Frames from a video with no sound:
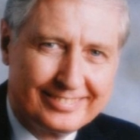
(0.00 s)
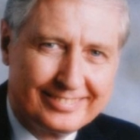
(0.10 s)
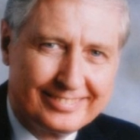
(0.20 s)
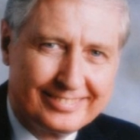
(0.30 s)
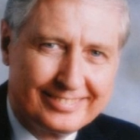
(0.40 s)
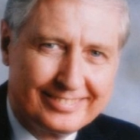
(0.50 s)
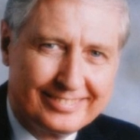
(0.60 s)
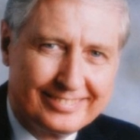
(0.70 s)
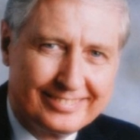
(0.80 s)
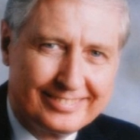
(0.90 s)

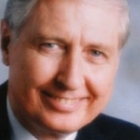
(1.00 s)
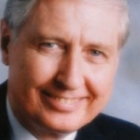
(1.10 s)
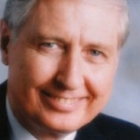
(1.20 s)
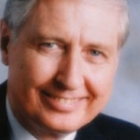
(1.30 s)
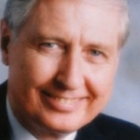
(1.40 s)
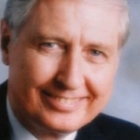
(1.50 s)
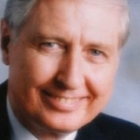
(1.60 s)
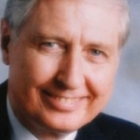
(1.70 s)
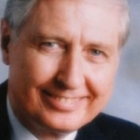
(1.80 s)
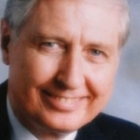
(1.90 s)

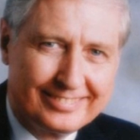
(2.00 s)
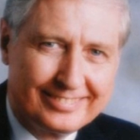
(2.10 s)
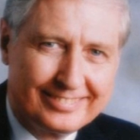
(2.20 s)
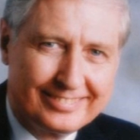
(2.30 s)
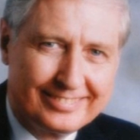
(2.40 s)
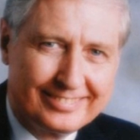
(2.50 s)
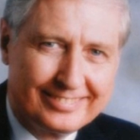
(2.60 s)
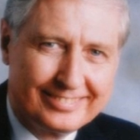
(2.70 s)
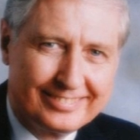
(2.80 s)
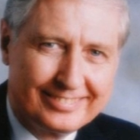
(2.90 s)

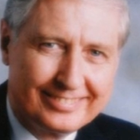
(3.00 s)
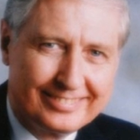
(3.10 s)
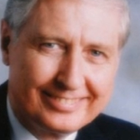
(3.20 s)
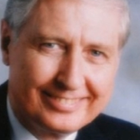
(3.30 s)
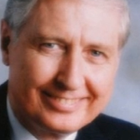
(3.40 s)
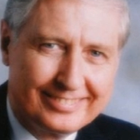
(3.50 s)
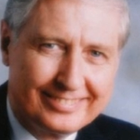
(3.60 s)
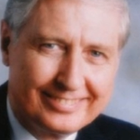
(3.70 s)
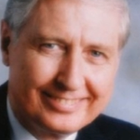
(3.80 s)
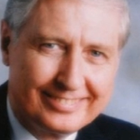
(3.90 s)

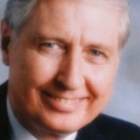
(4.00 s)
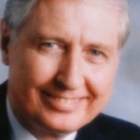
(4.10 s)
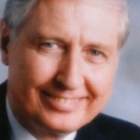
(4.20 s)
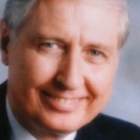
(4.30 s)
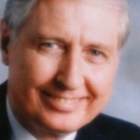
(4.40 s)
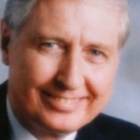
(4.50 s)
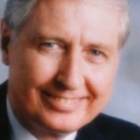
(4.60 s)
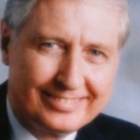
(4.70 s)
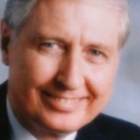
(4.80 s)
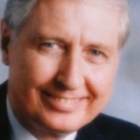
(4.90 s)

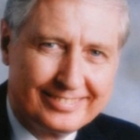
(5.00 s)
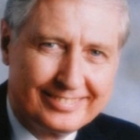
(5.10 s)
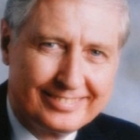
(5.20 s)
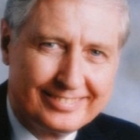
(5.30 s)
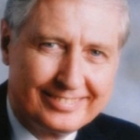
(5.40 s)
The face doesn't move, so there is nothing to read.